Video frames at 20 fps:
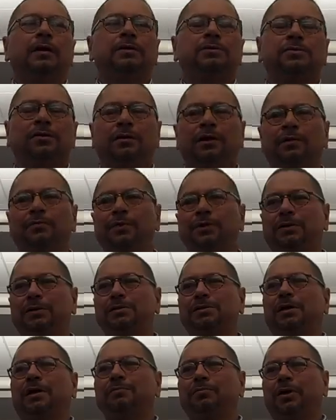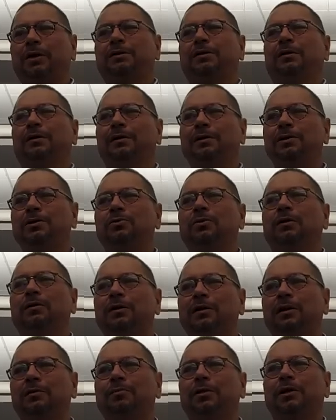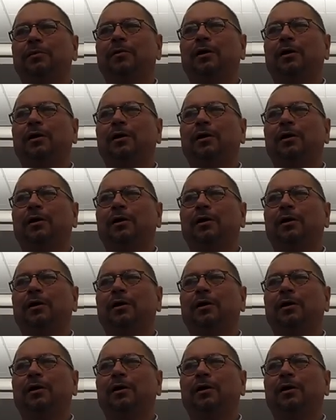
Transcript: So let me just end by telling you a little bit